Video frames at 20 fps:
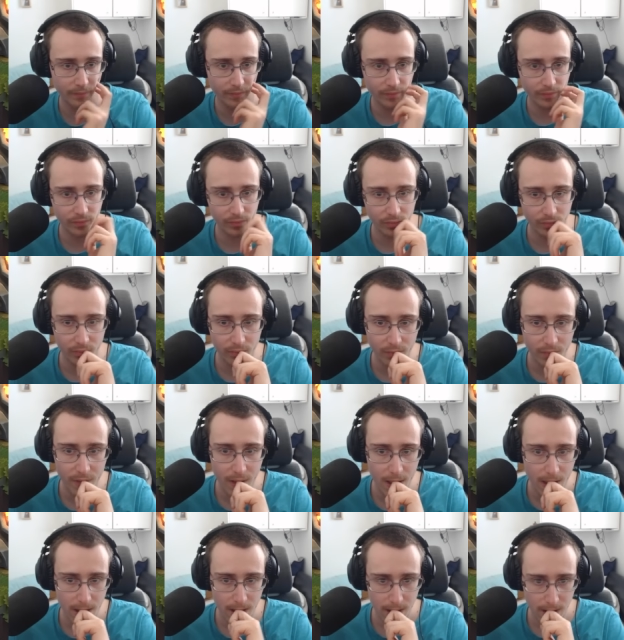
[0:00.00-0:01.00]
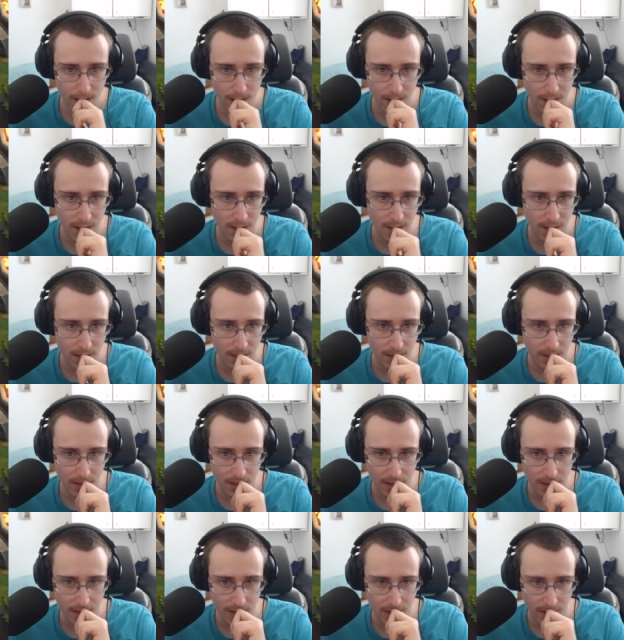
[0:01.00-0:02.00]

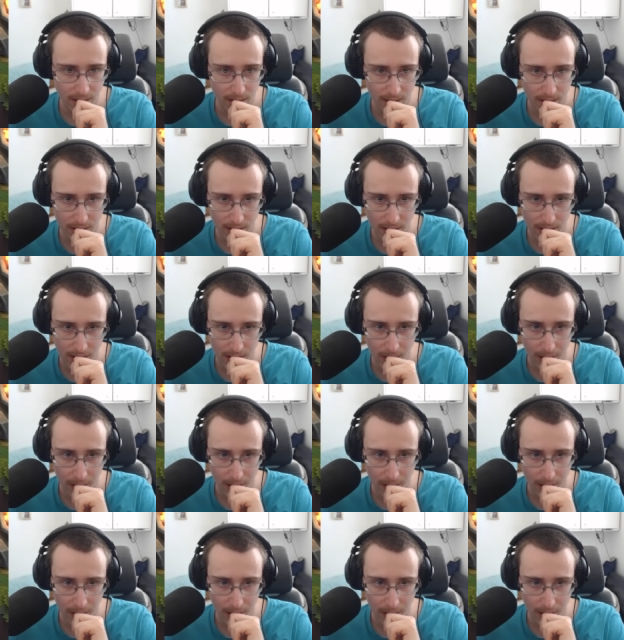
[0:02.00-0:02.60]
(silence)